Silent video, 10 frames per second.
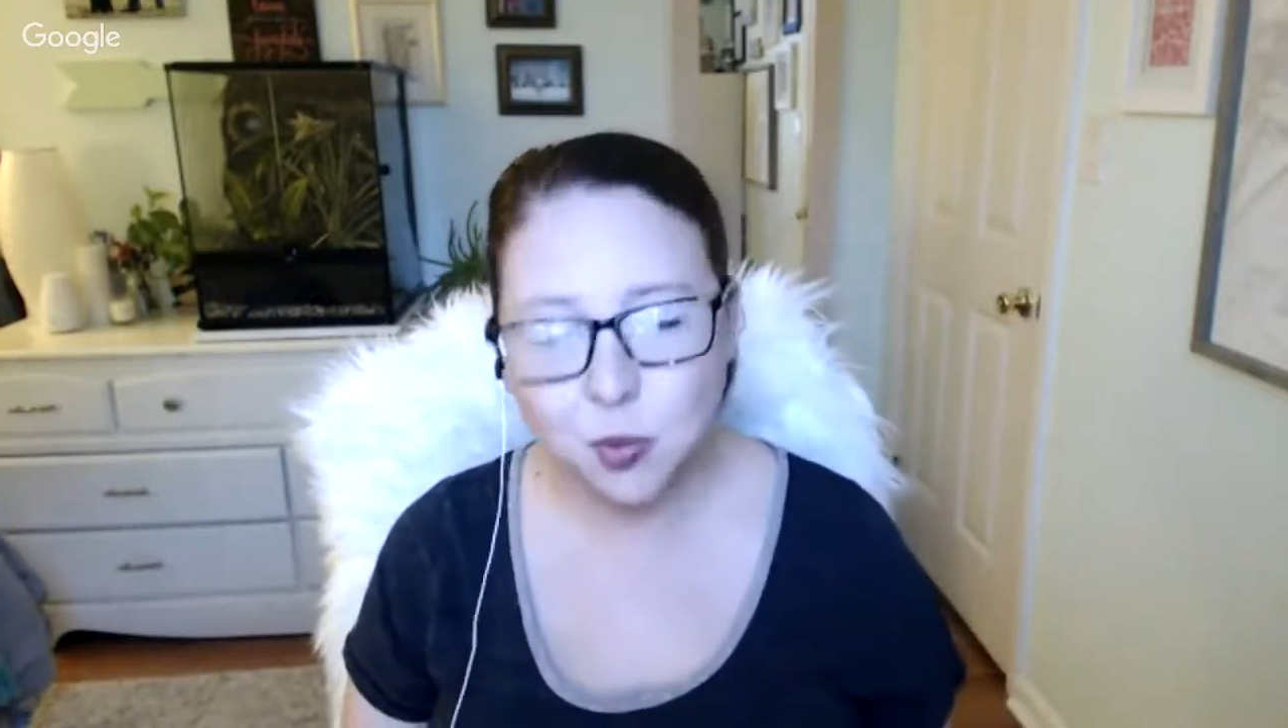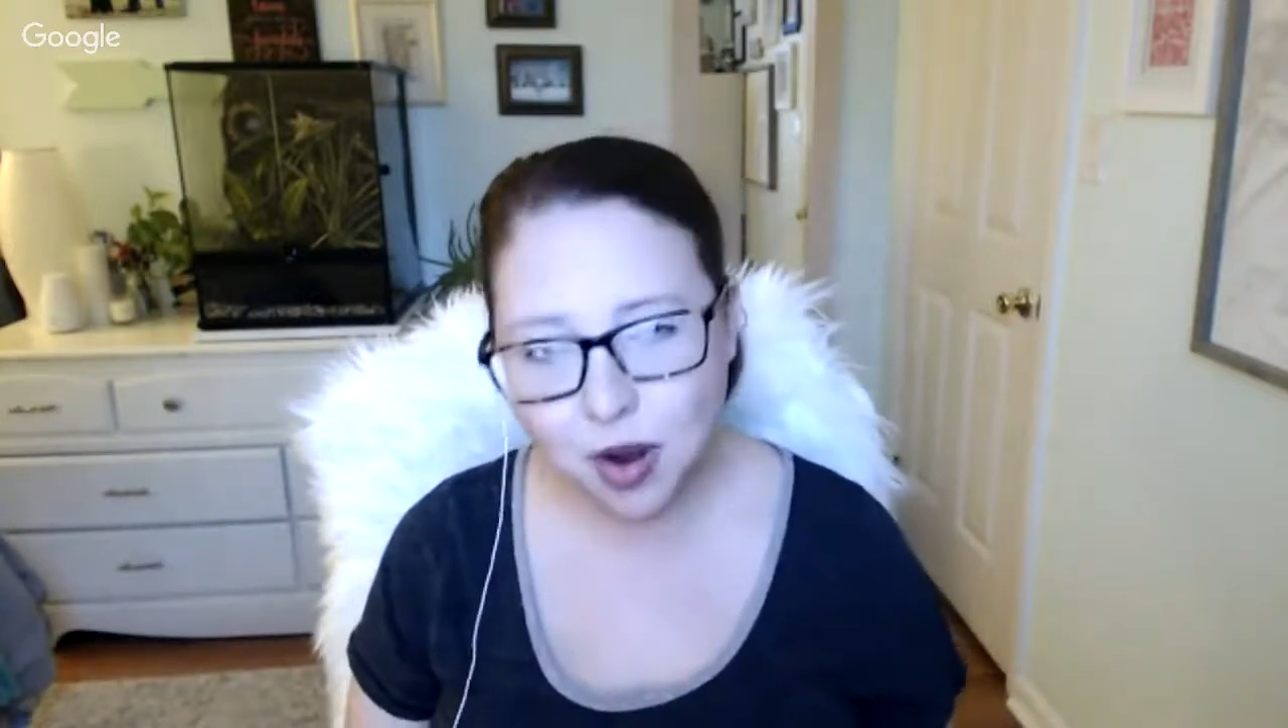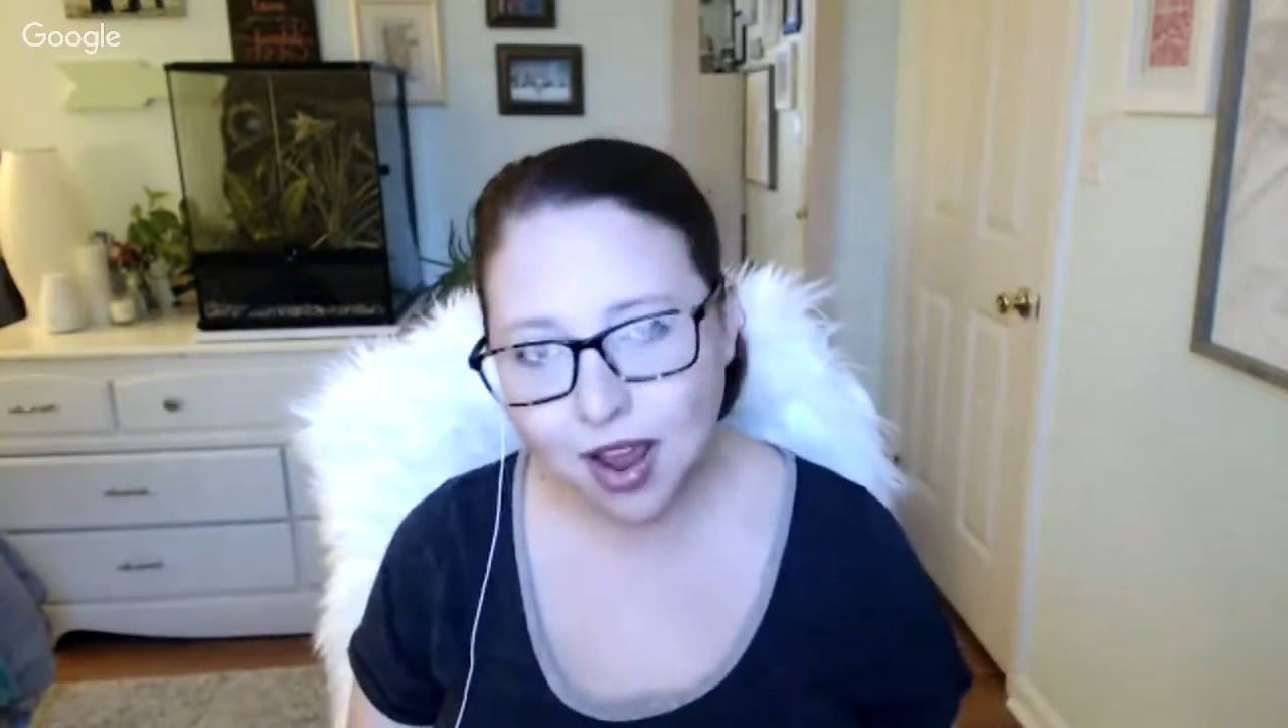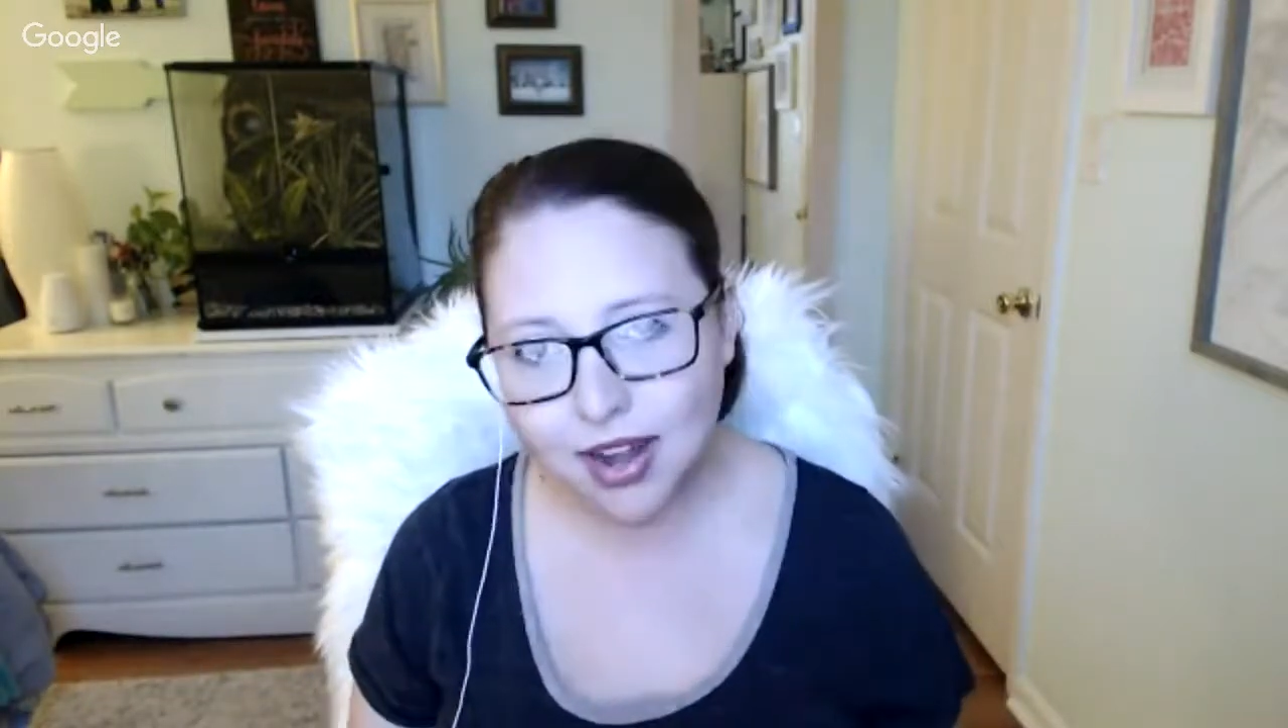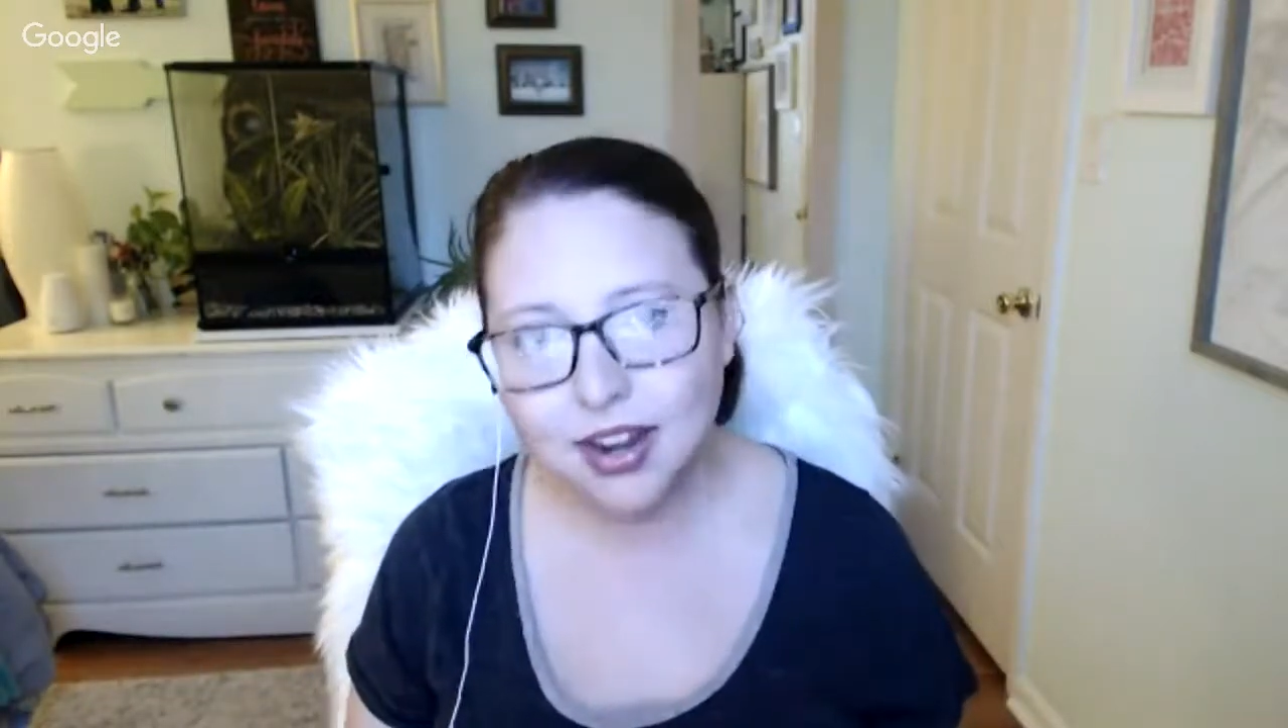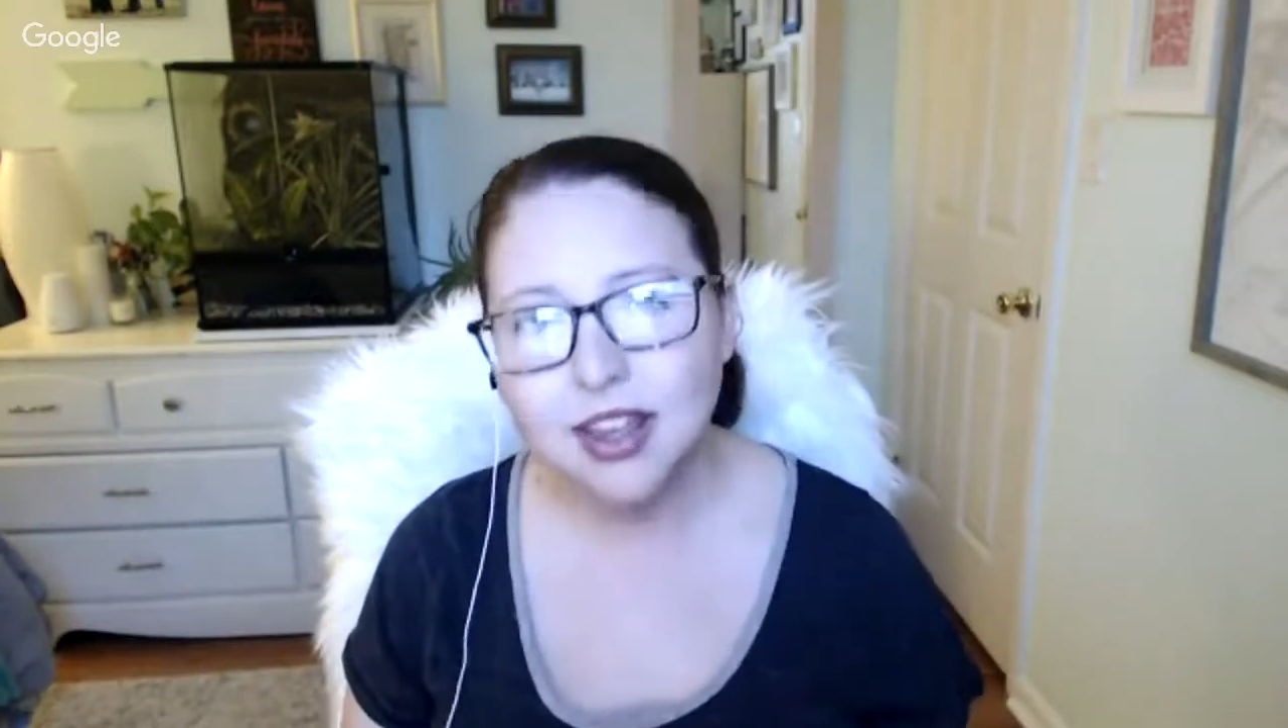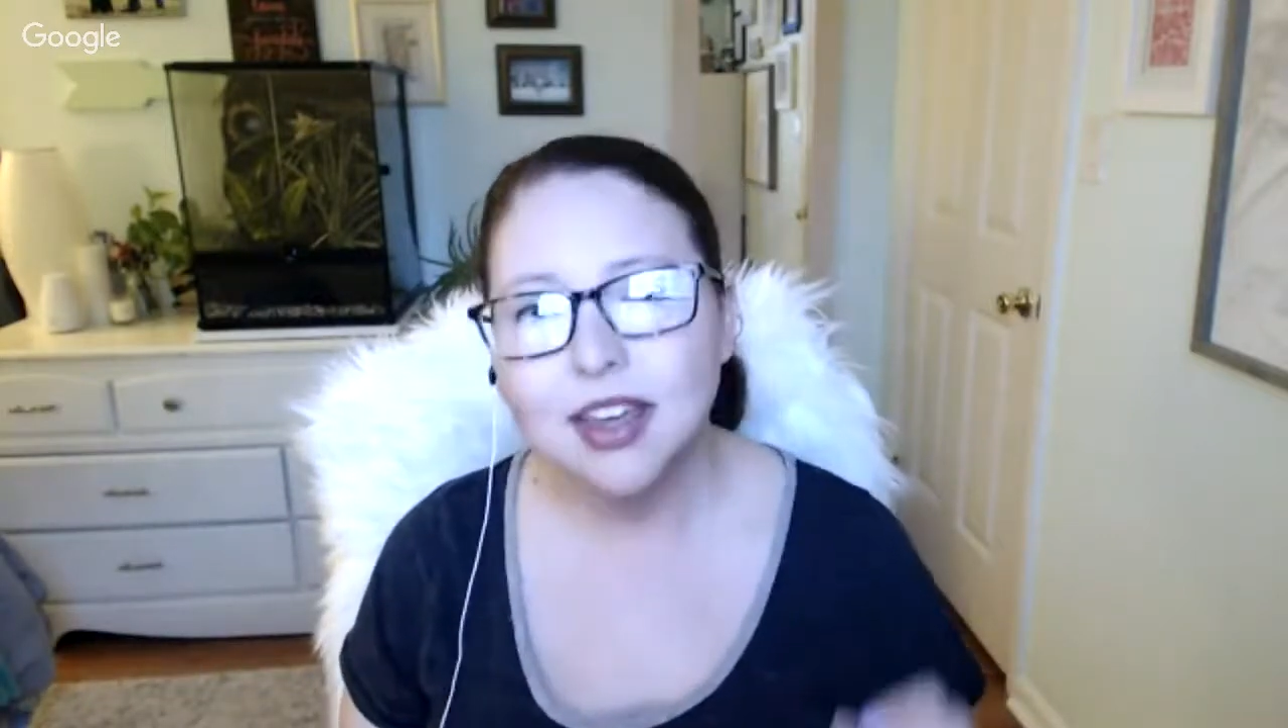1,